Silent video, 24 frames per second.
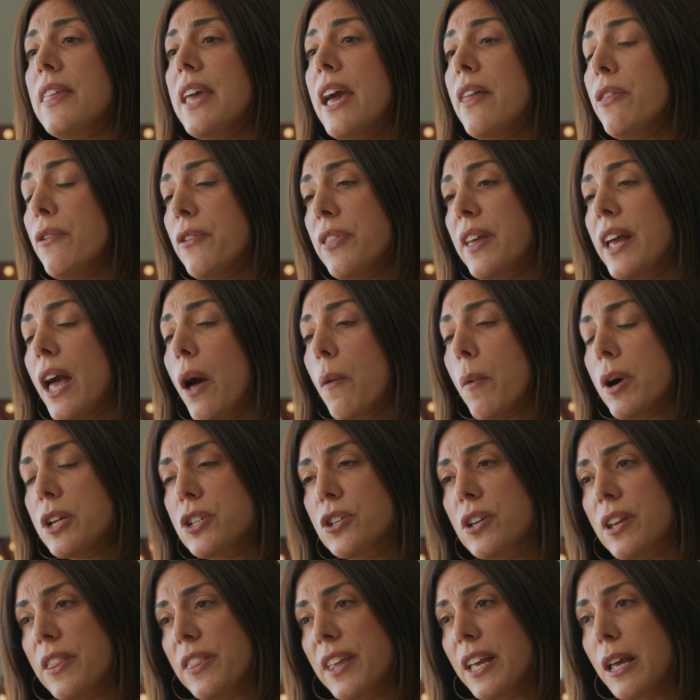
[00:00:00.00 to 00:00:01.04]
The other thing I
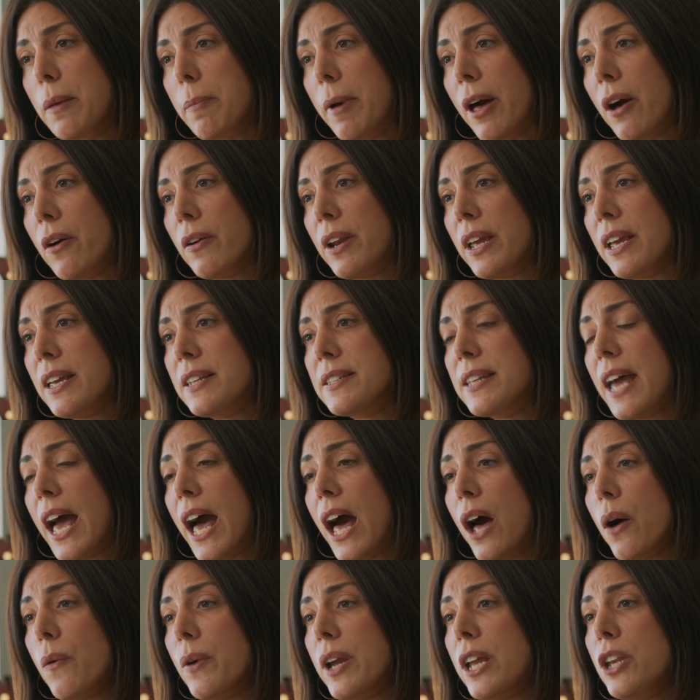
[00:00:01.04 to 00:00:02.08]
want you to think about is
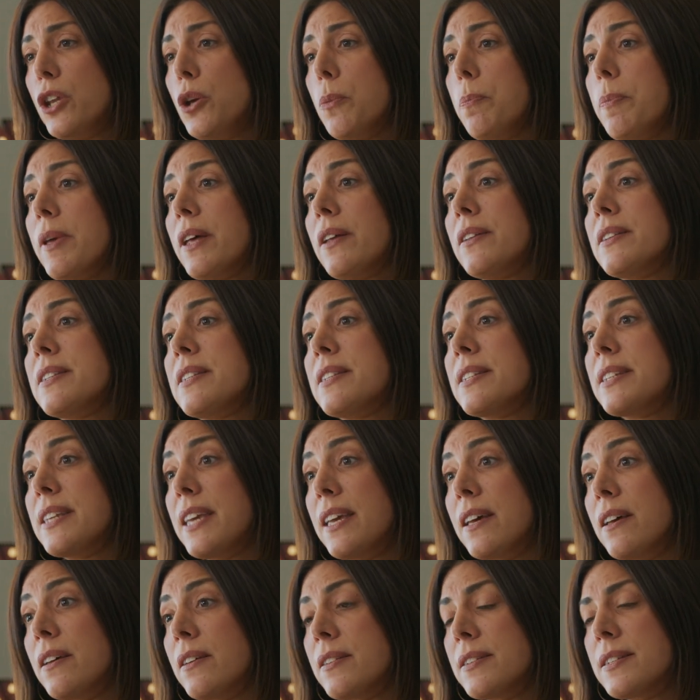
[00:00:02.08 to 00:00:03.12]
how can you build
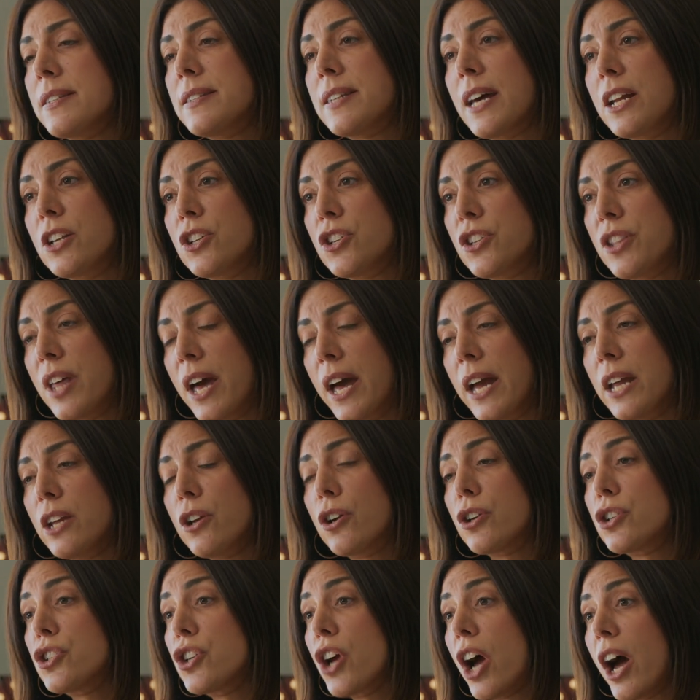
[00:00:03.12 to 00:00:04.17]
skills such that
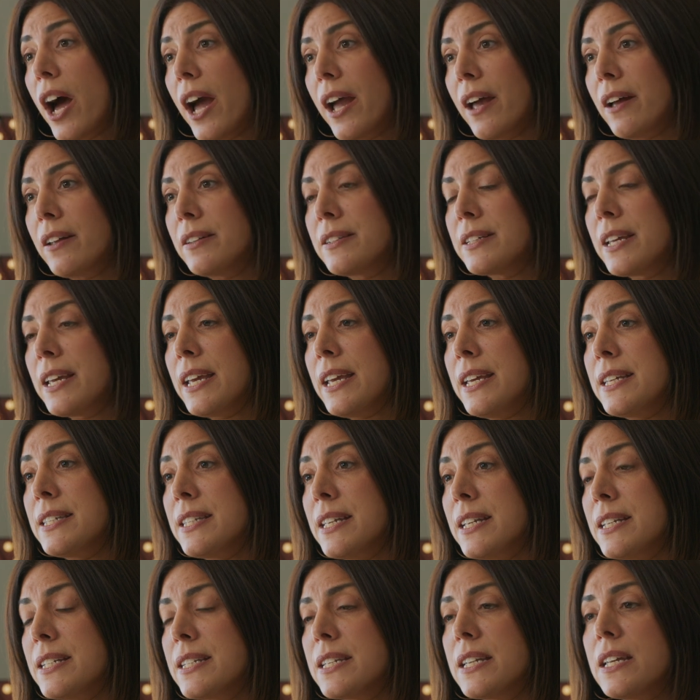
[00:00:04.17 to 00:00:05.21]
your child
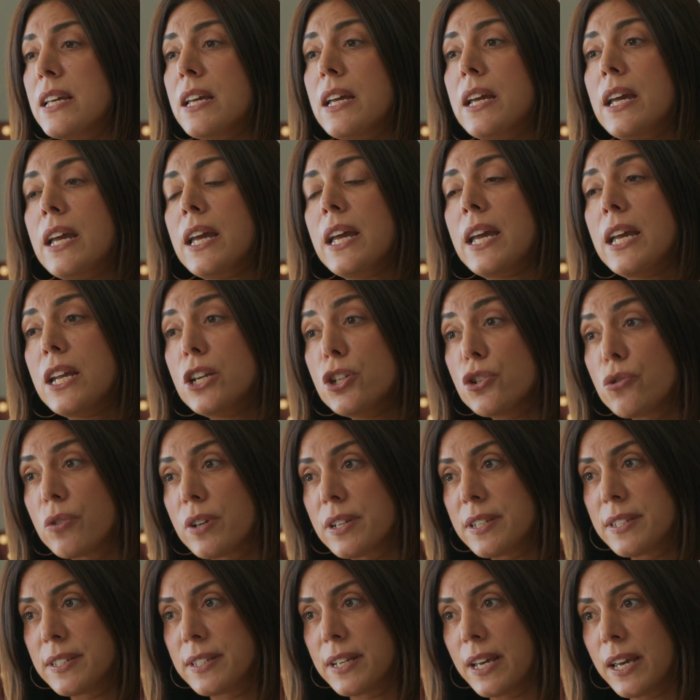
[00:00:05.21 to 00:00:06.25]
isn't
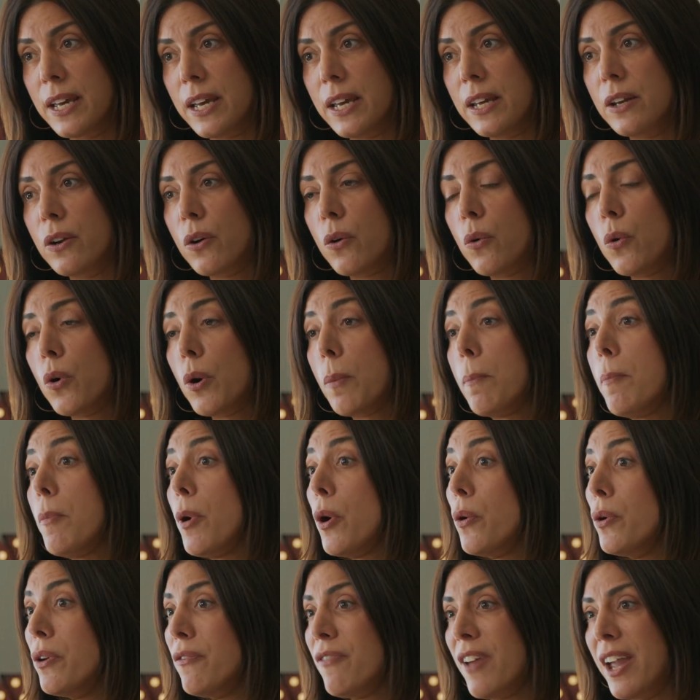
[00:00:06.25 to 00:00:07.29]
interested or
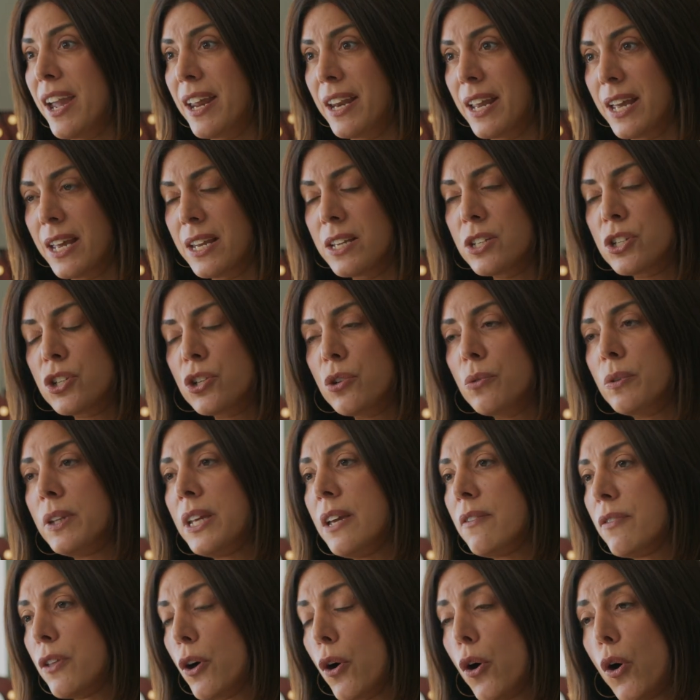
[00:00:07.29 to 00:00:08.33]
motivated to
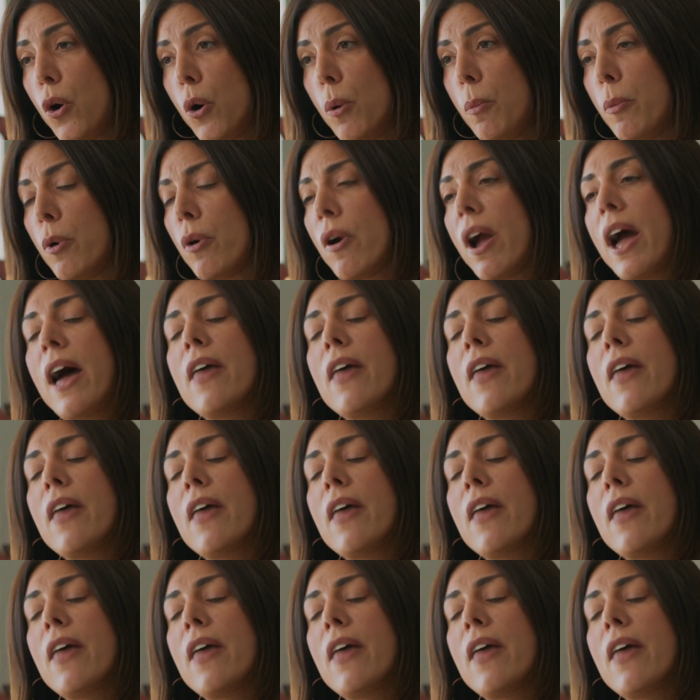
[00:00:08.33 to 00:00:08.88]
leave the home or